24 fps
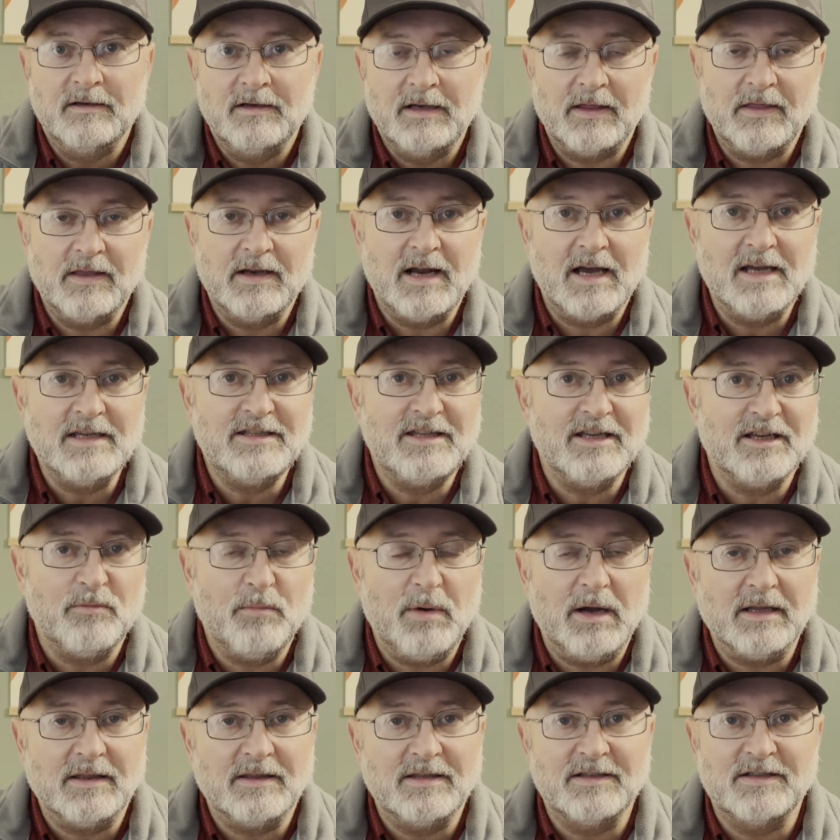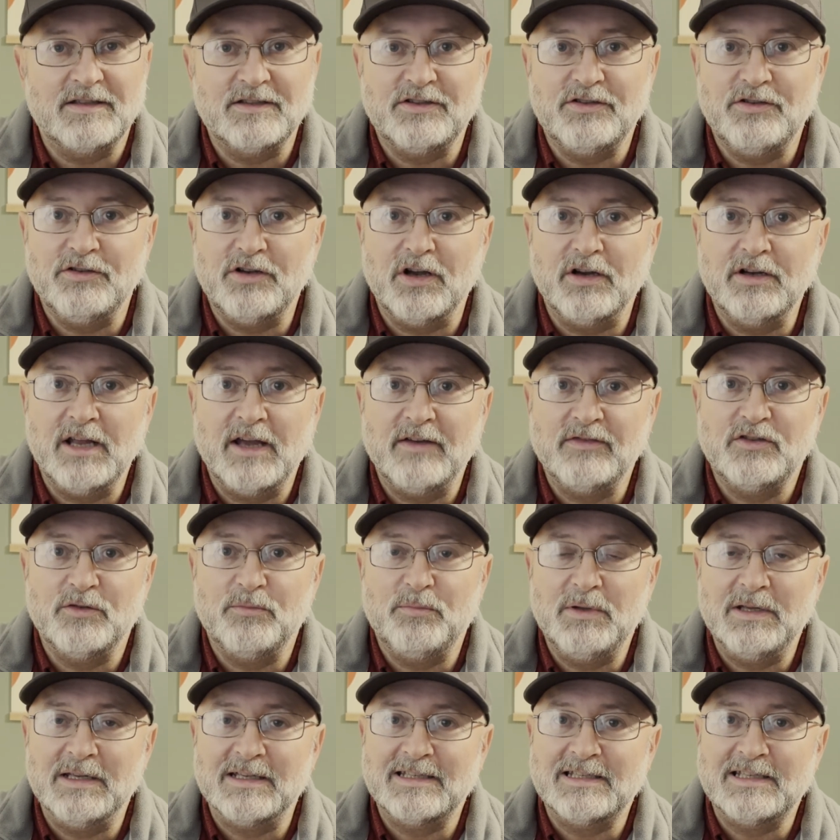Now the nice thing about this is you don't have to
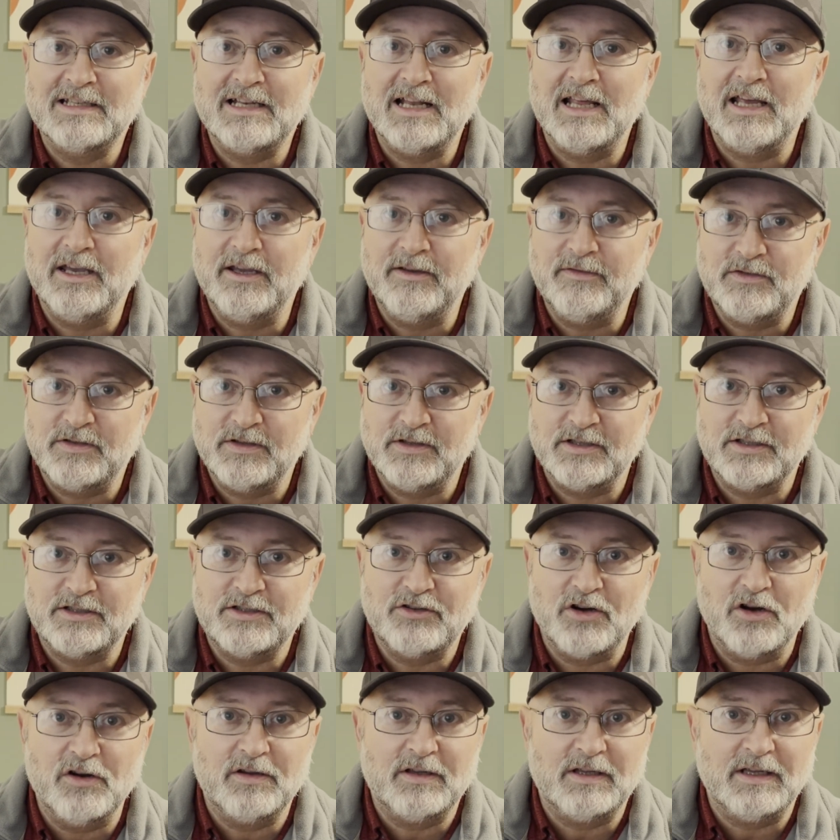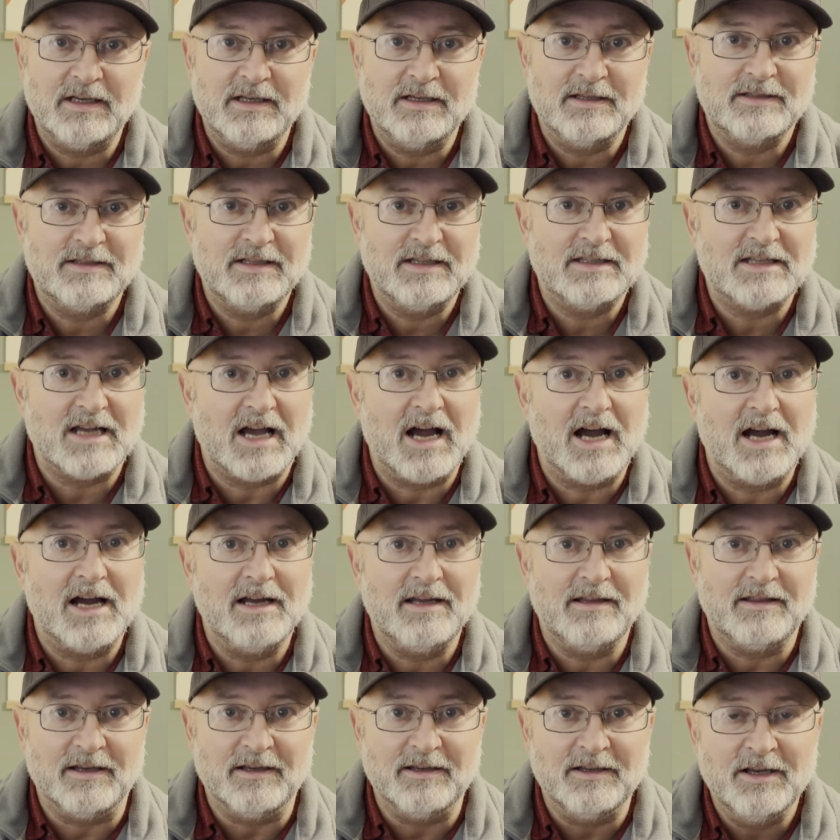be a slave to the stroke indices
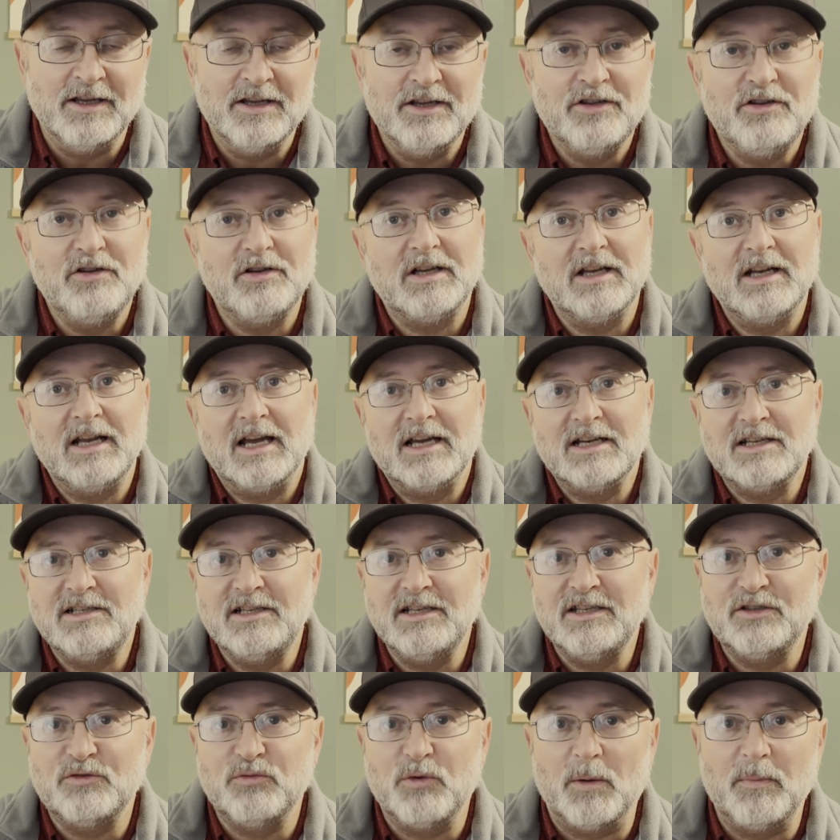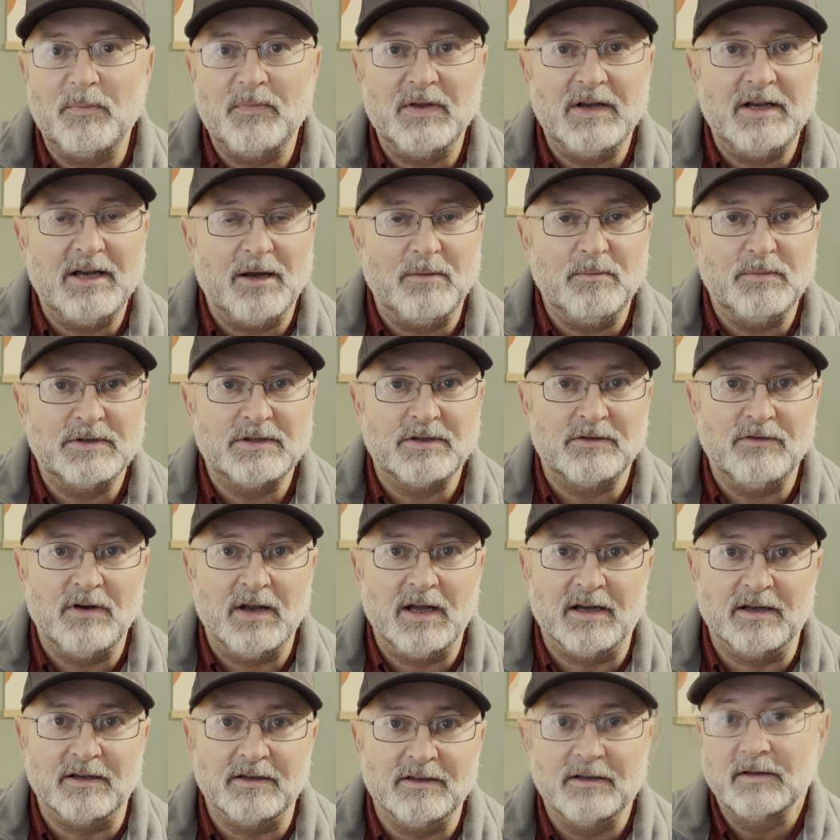either, you can actually swap the numbers
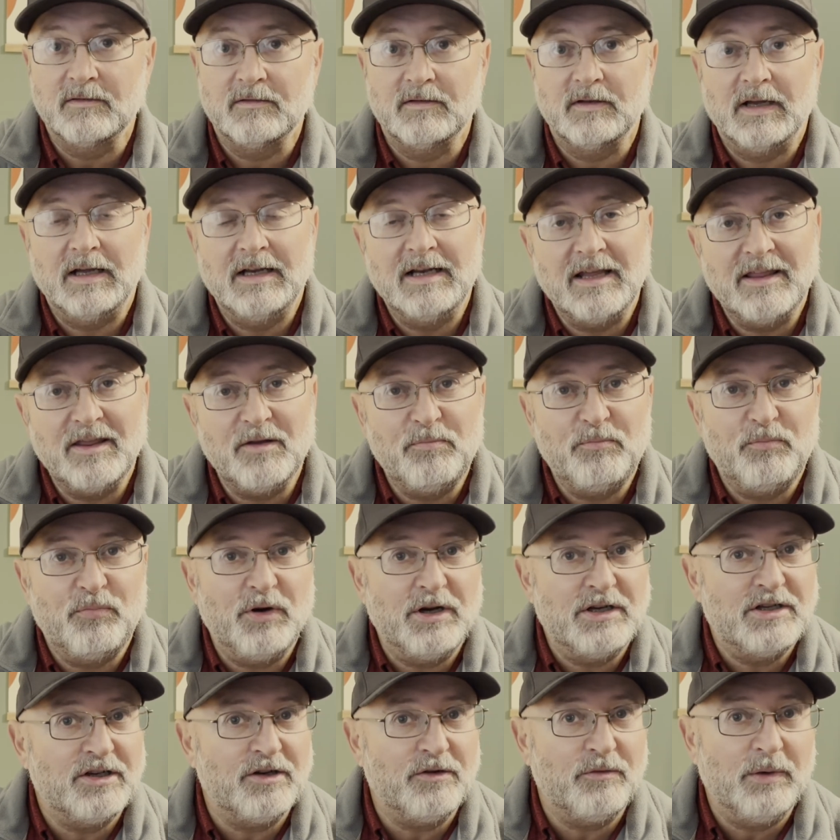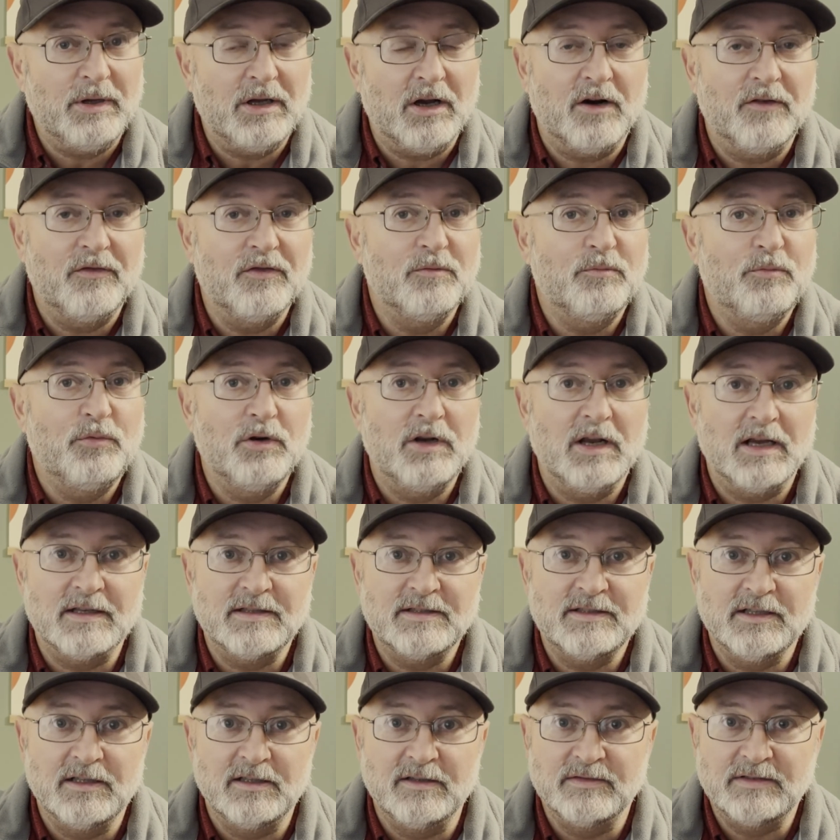around. Another pressure we often put
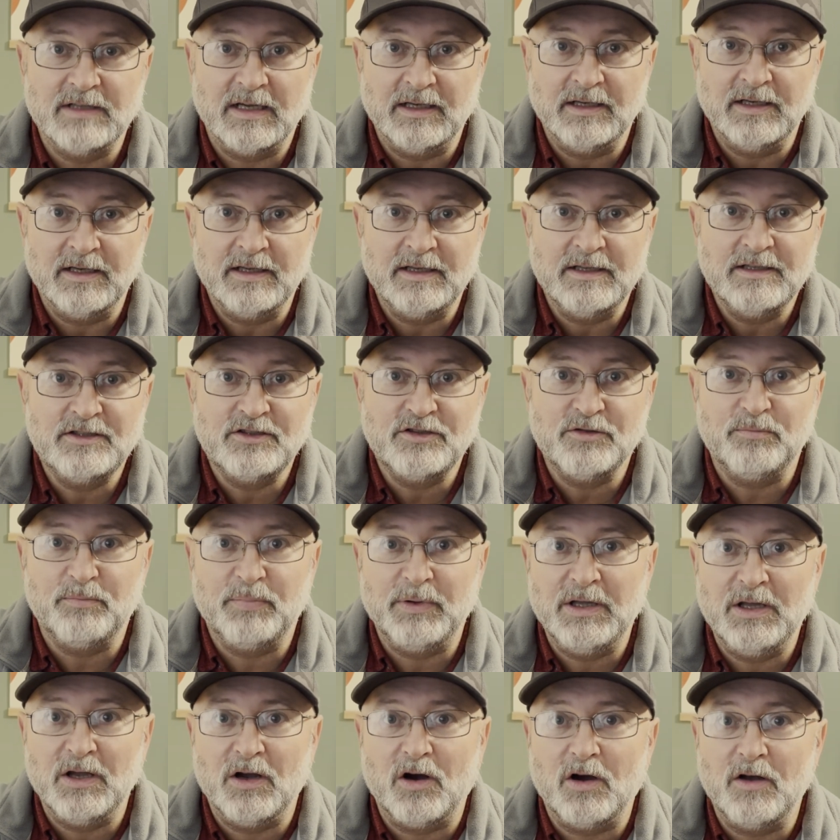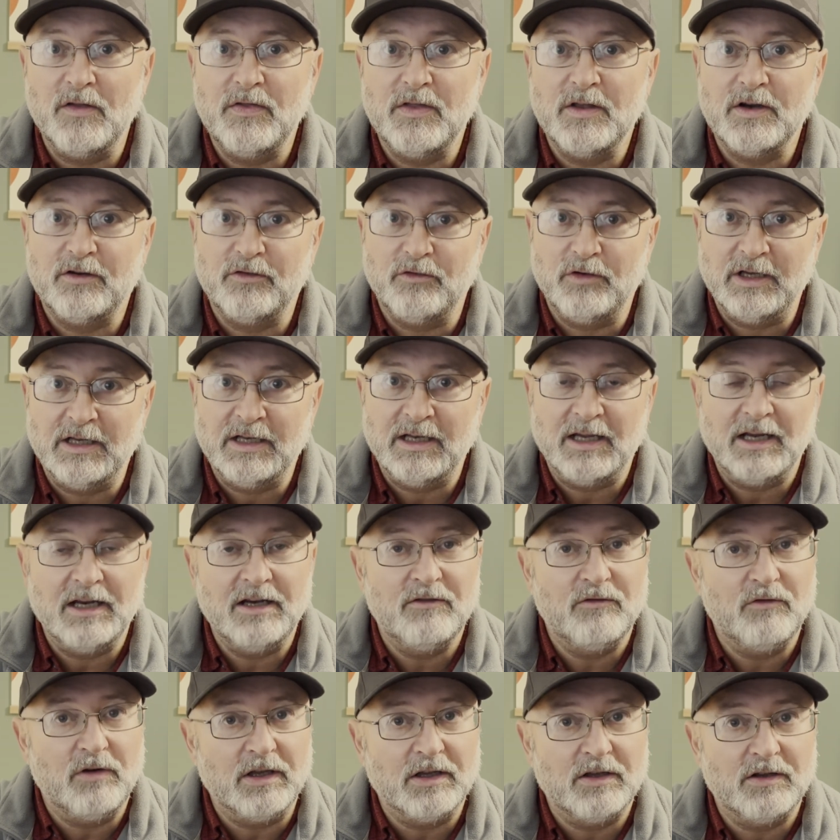ourselves under is to be on the green
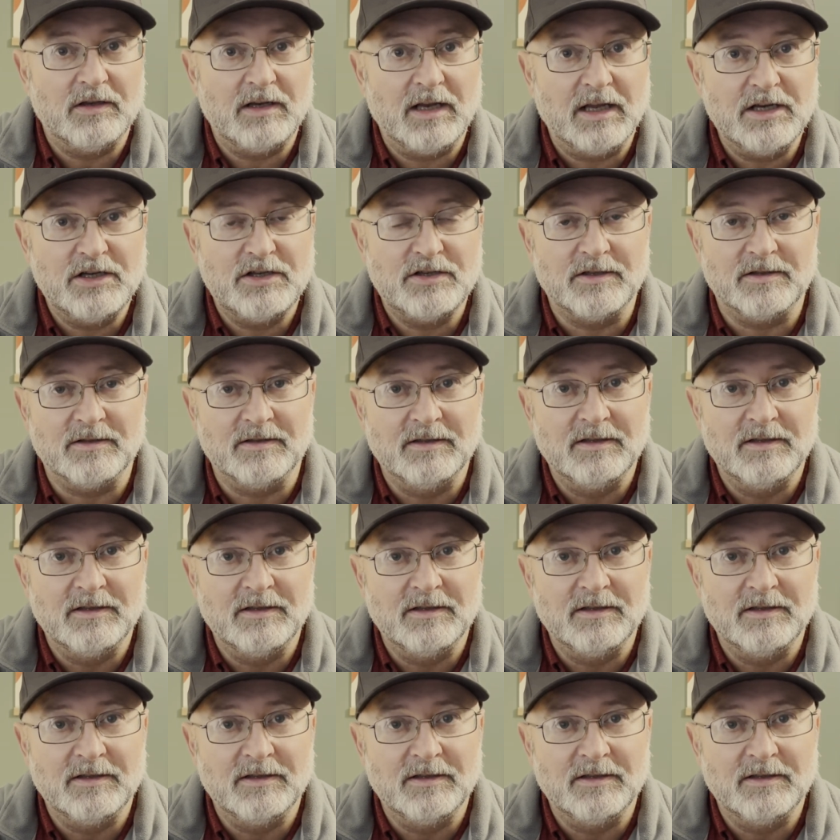in regulation.